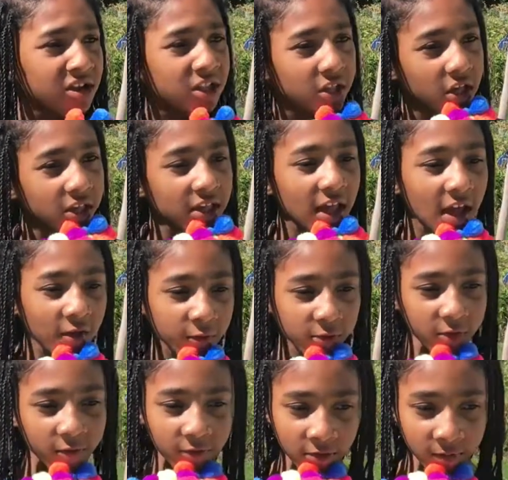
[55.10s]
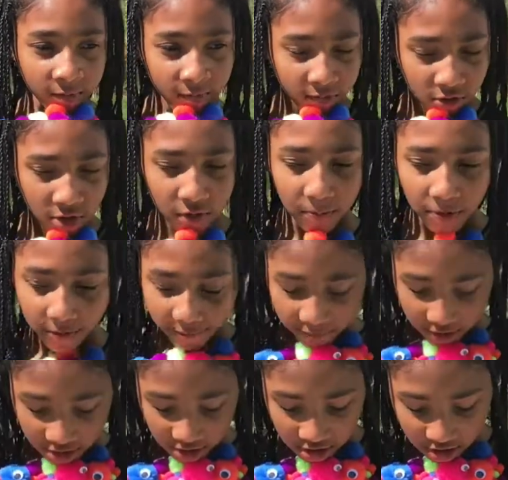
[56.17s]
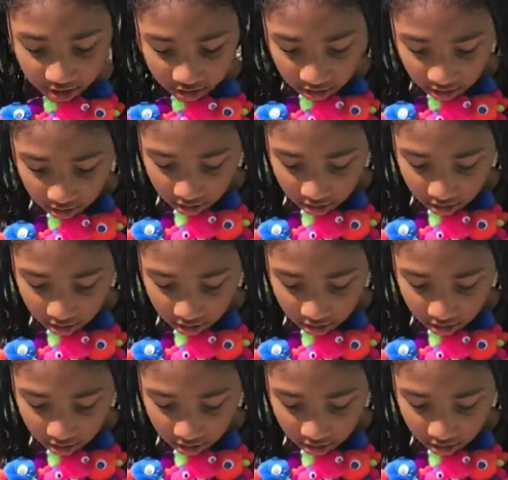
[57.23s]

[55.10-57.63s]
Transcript: just have supervision.